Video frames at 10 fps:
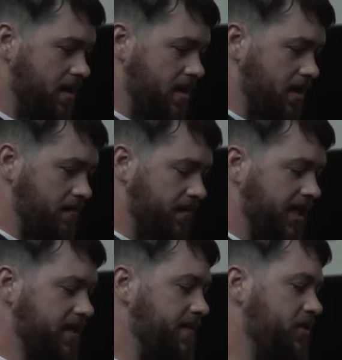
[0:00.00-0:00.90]
Um,
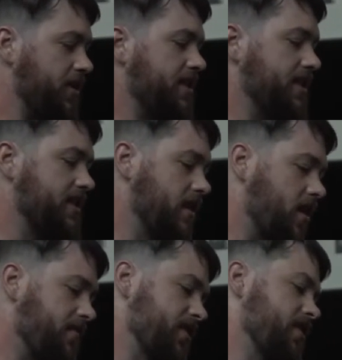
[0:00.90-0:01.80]
Kissmetrics is the
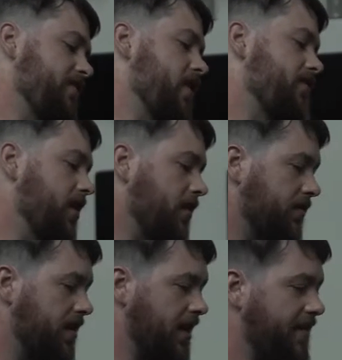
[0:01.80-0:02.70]
off-the-shelf
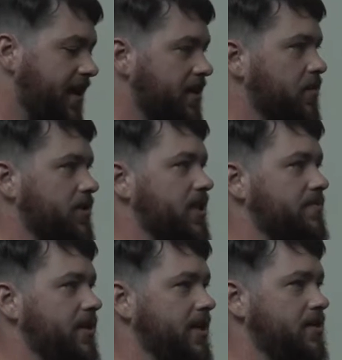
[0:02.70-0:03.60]
offering that I've had the most
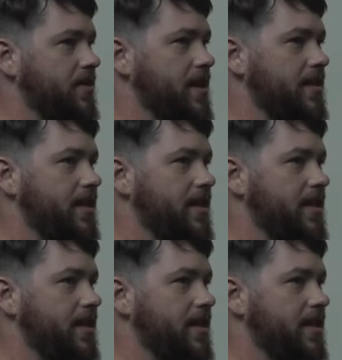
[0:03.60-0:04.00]
experience with.